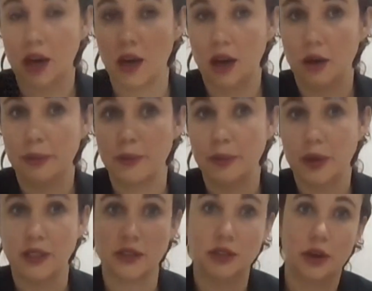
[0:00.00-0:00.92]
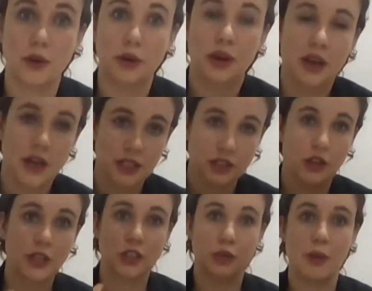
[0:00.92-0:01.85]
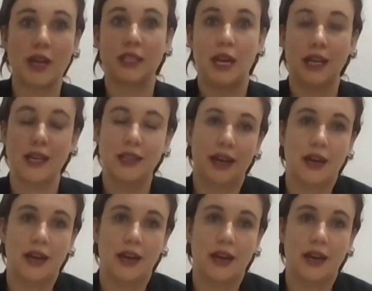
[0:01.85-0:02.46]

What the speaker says: And so as long as you're maintaining